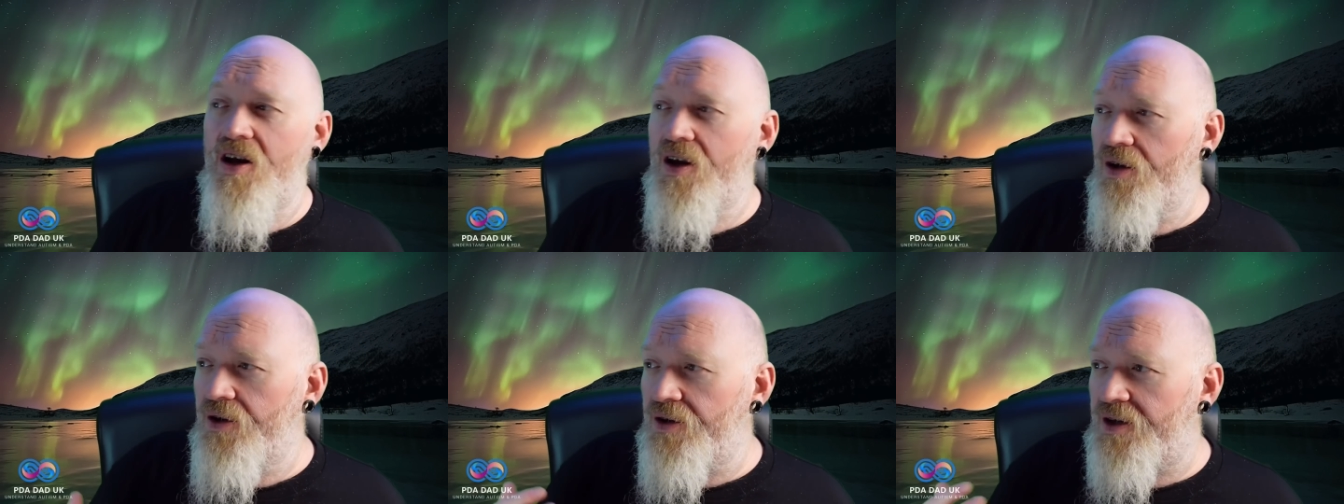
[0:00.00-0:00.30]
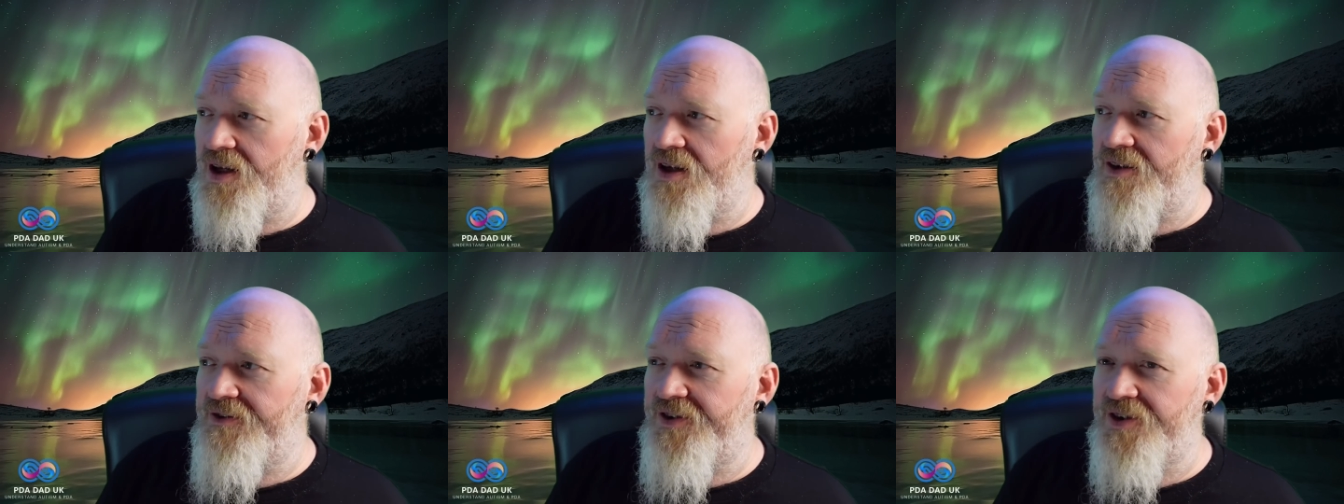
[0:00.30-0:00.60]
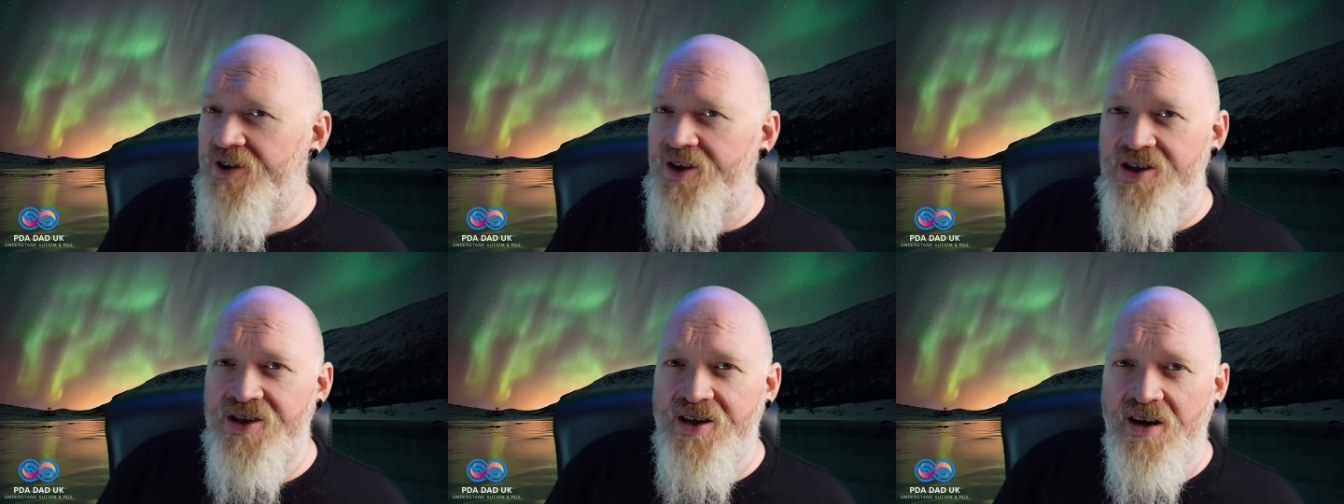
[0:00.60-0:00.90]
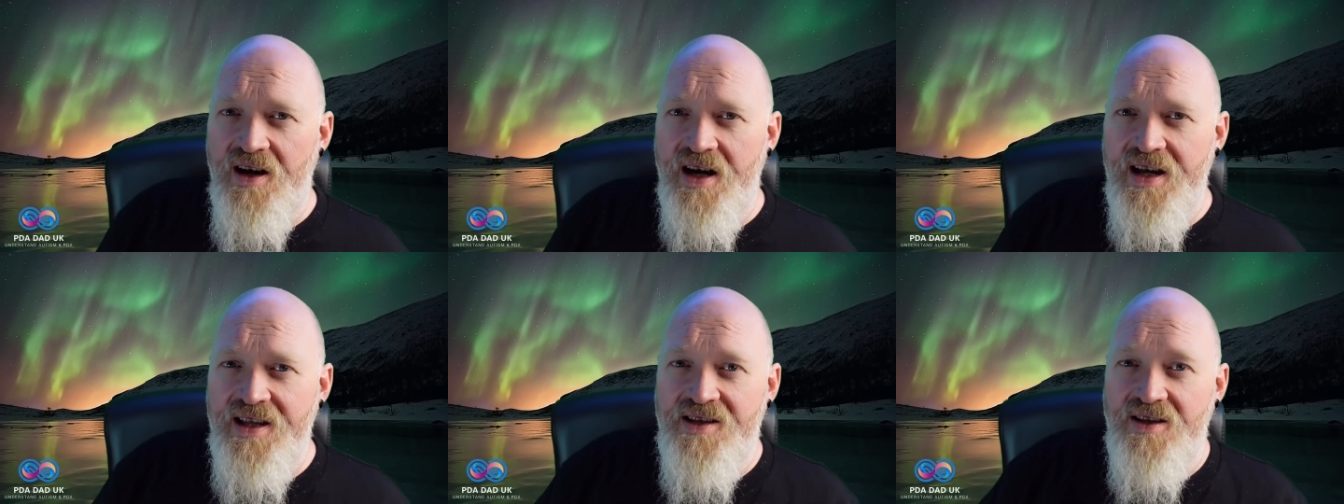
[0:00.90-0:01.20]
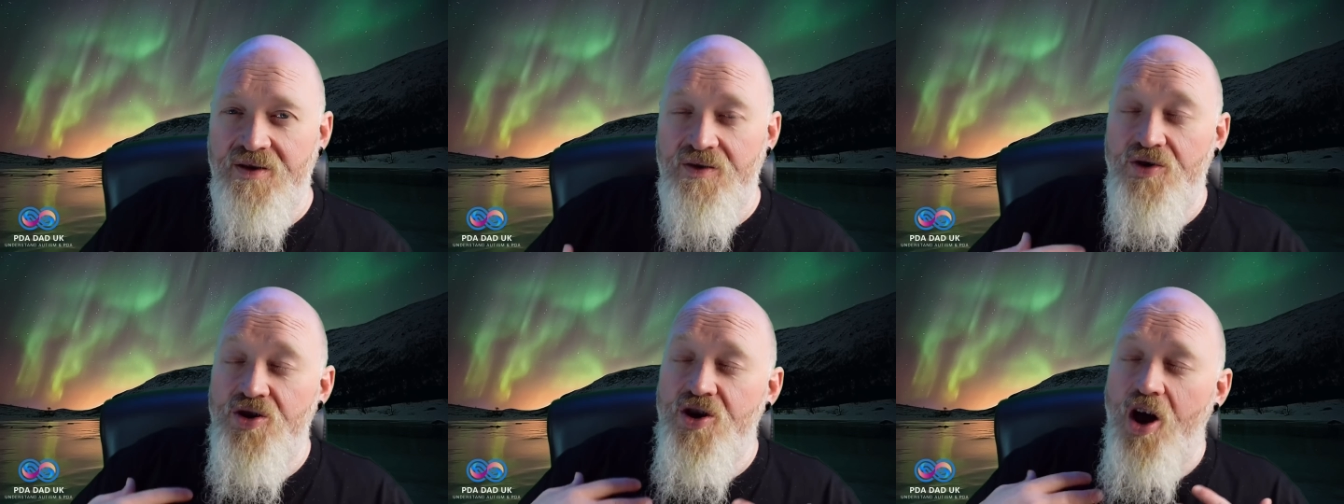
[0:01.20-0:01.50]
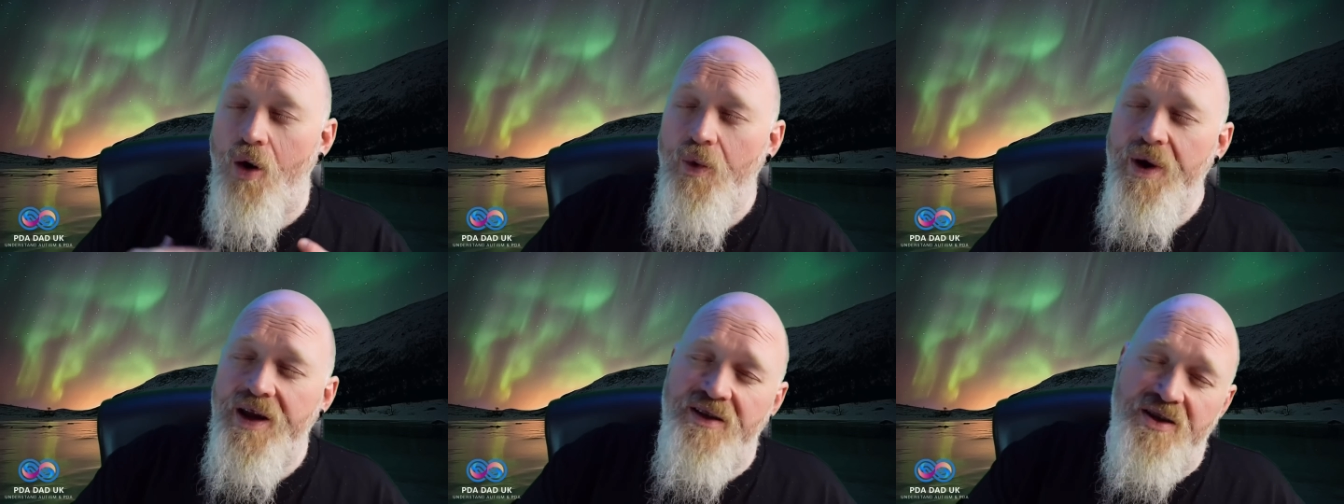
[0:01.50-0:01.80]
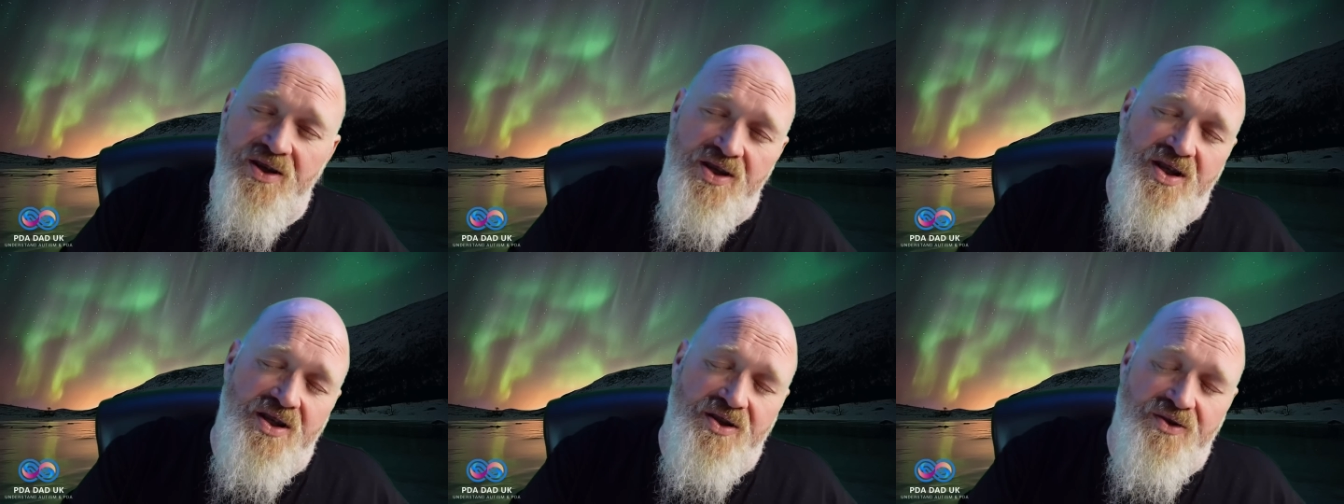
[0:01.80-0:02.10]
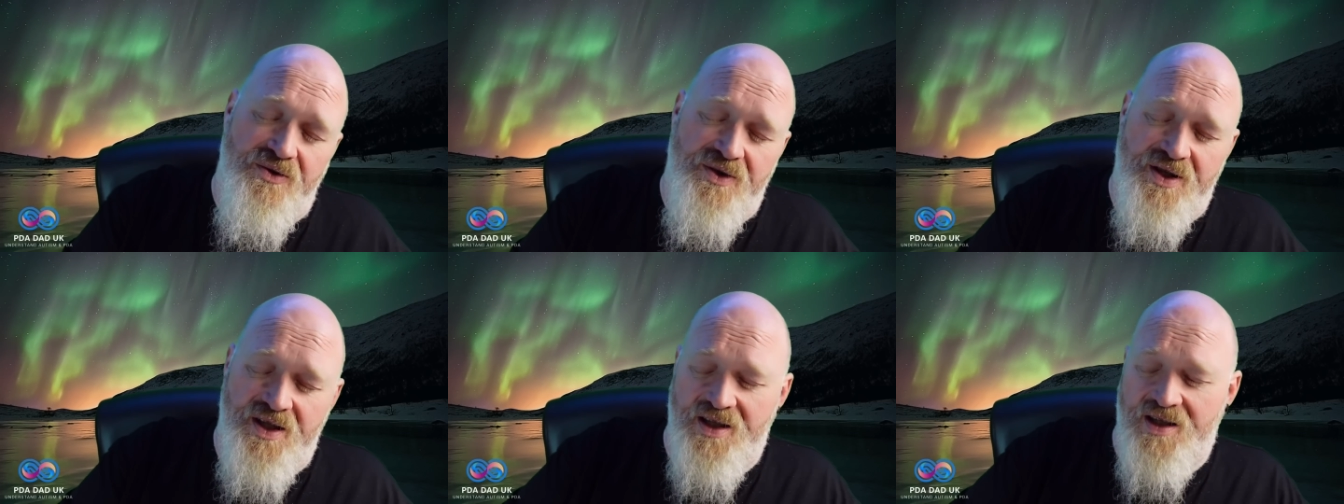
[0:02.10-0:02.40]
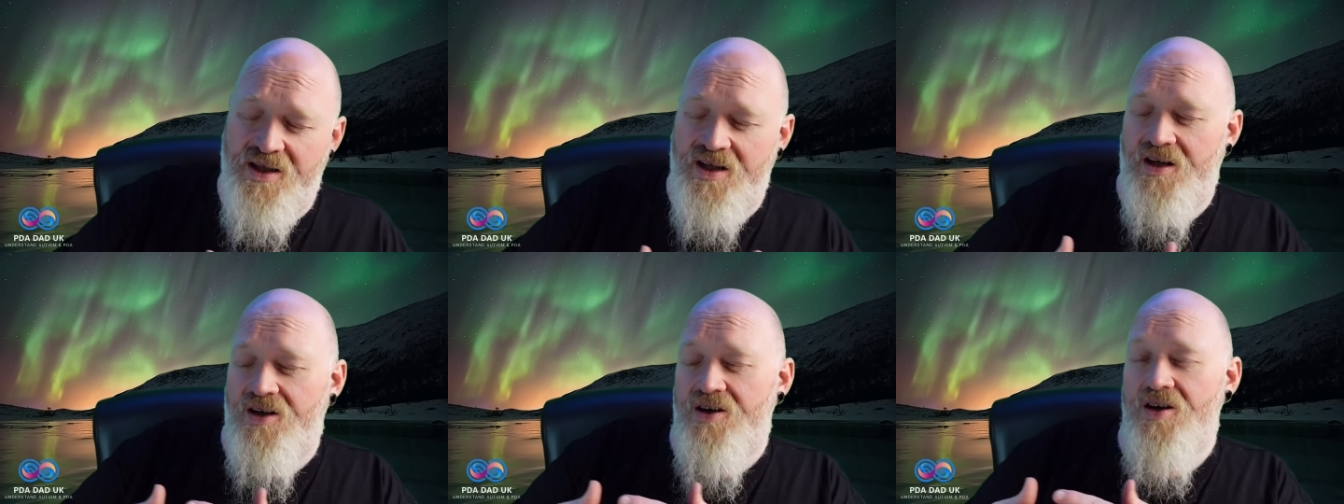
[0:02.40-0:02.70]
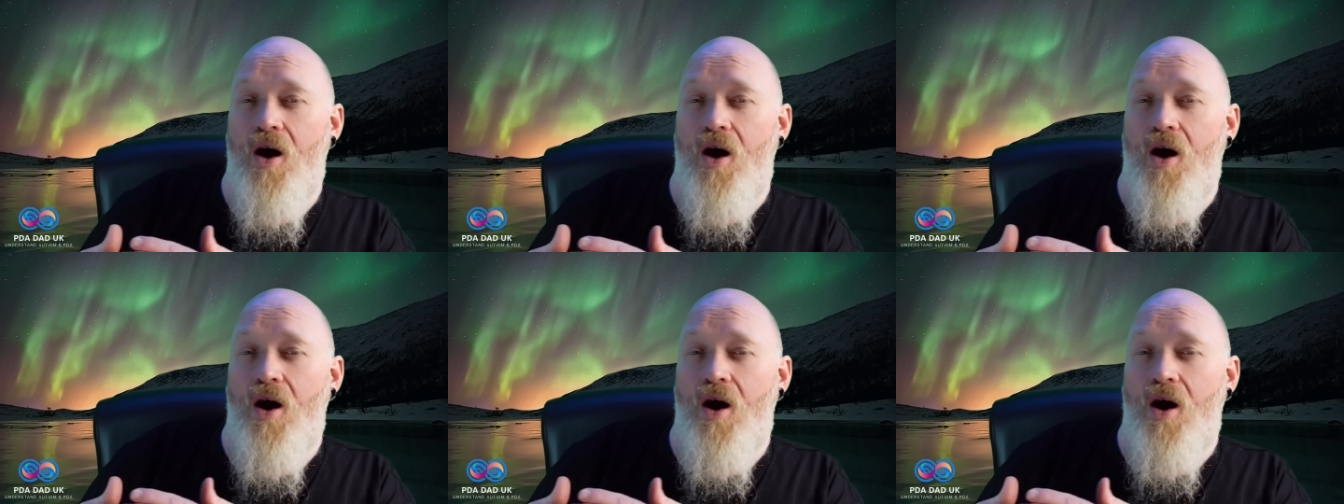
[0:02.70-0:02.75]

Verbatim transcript: looking for the signs and knowing that she's autistic,